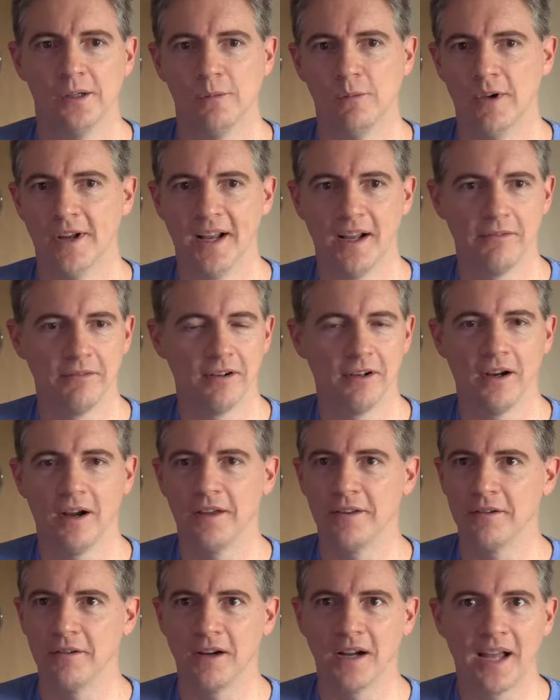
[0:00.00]
whatever
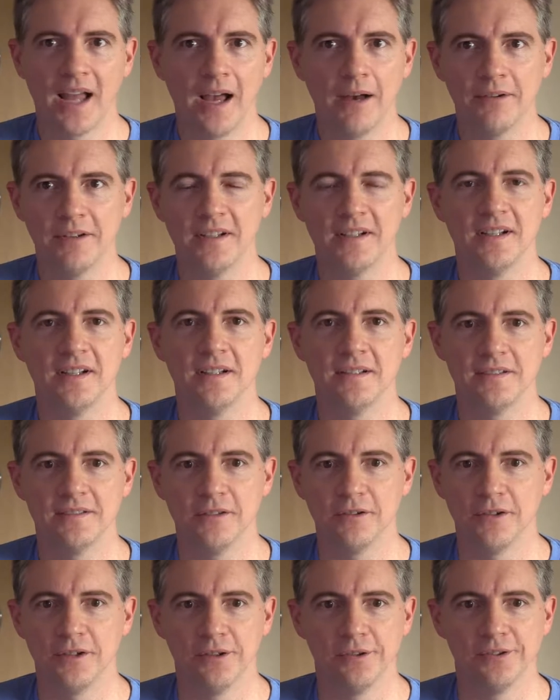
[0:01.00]
other account it is
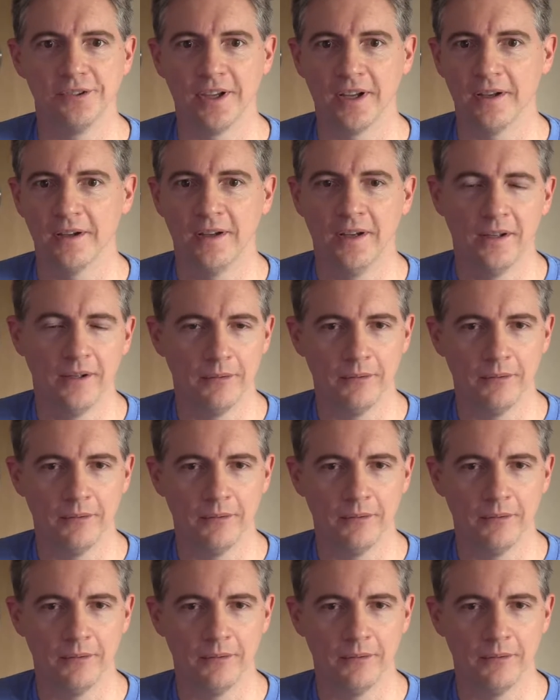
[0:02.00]
they're using,